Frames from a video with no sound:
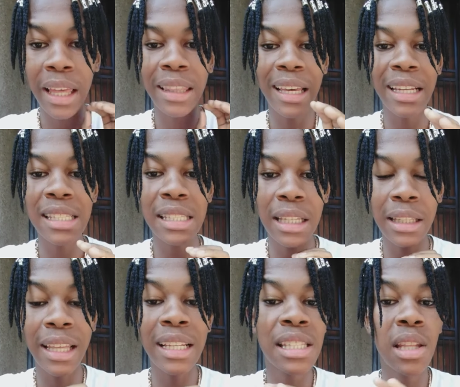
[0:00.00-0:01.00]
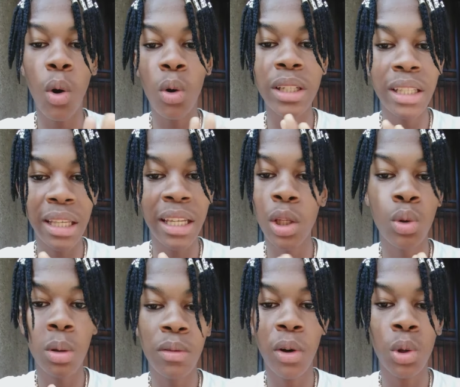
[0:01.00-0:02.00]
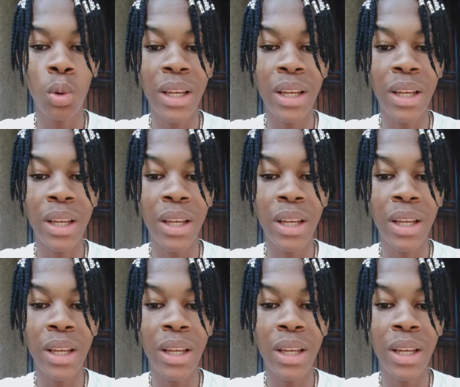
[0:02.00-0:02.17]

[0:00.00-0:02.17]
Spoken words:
that's the only thing it will follow.